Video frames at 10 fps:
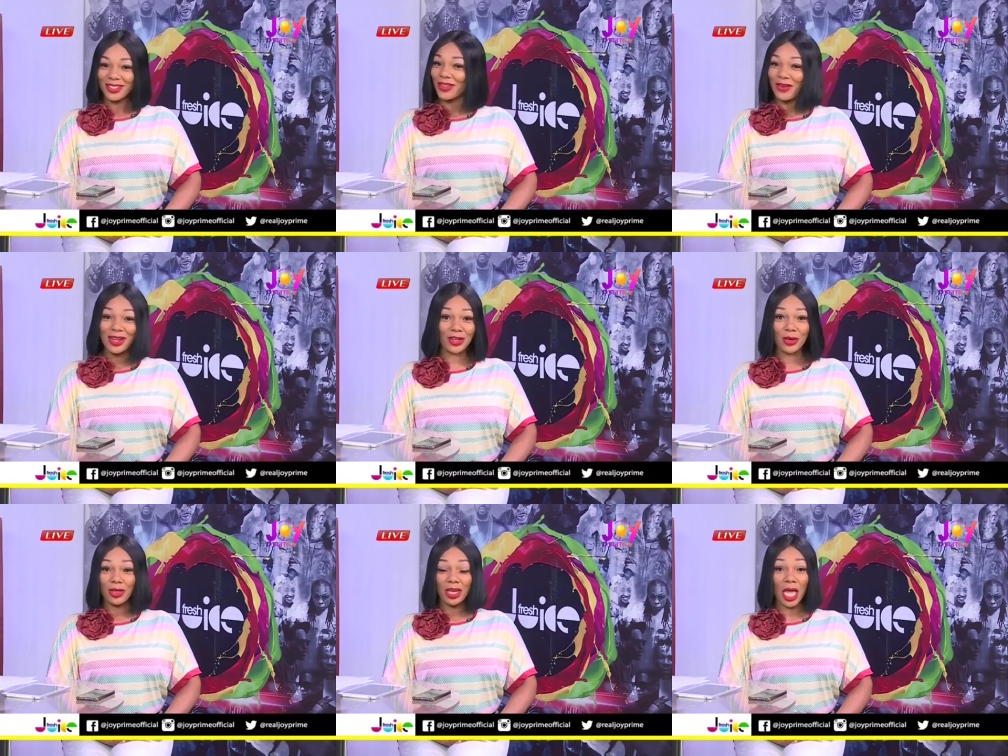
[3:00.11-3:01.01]
You already
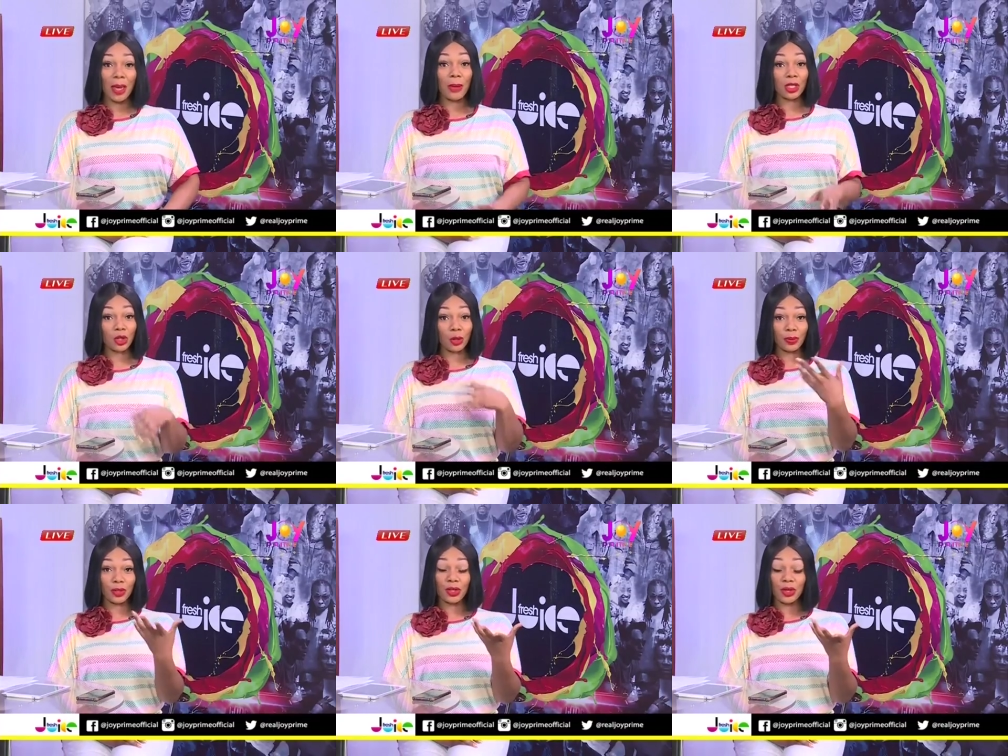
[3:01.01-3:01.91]
know the name. Make sure you
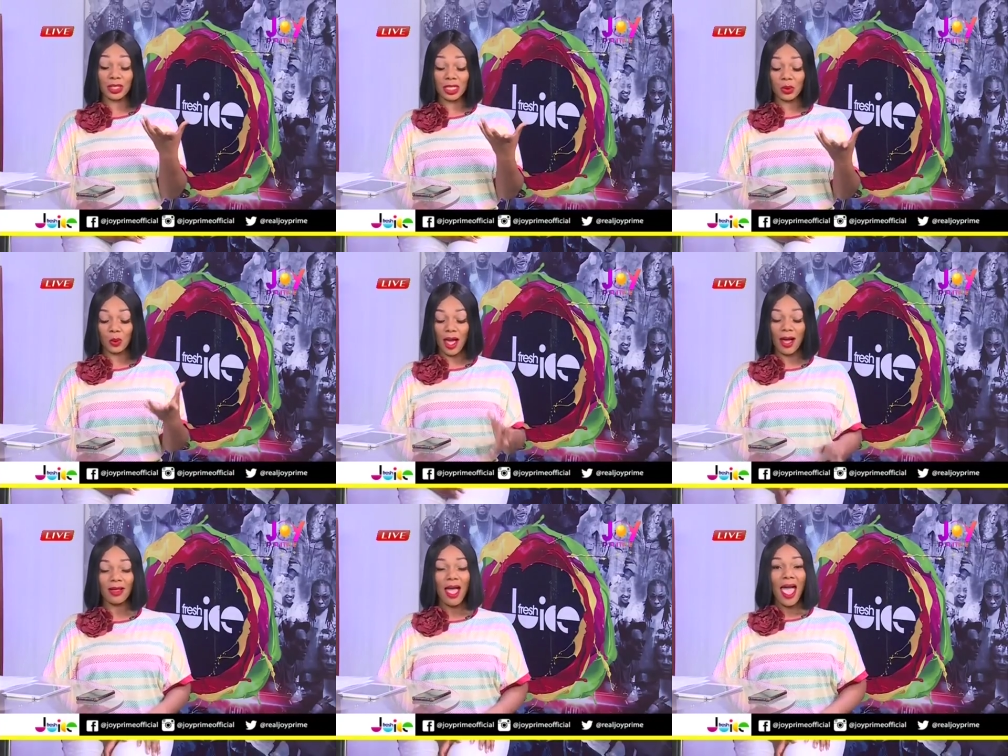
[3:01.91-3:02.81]
put in yours as
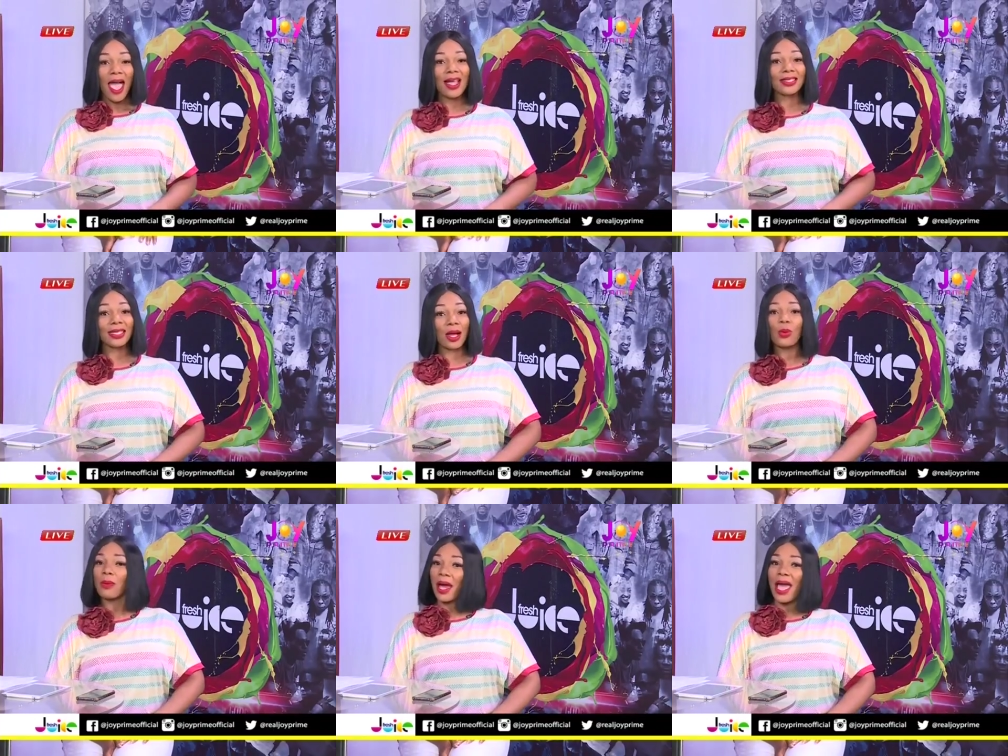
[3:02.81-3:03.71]
well. And uh,
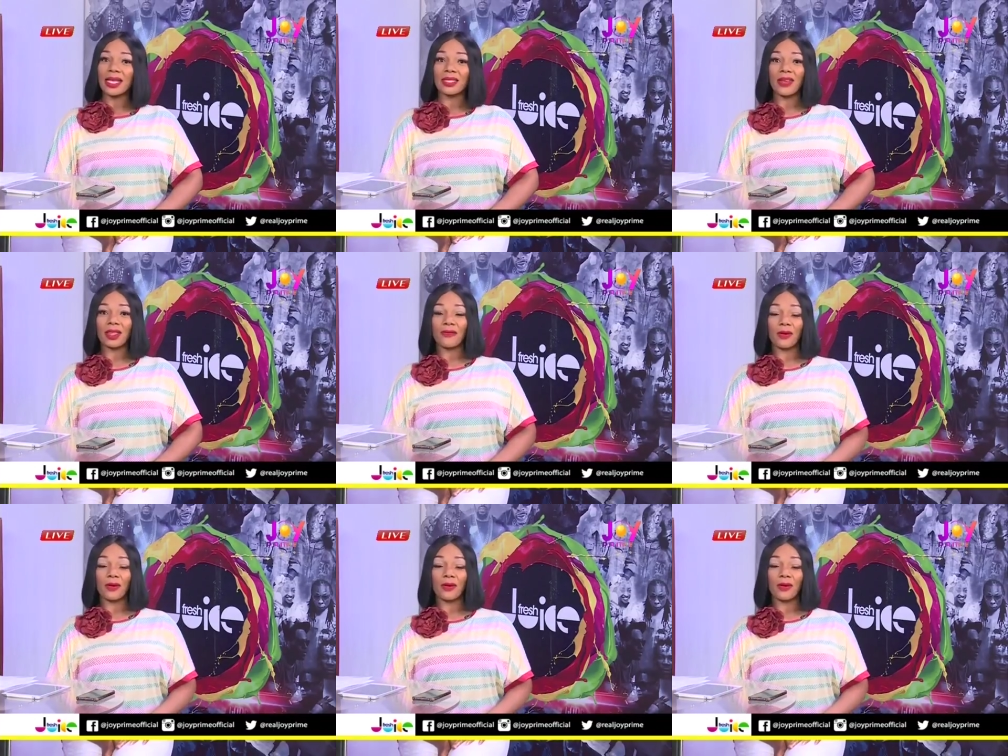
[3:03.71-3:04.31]
we might activate the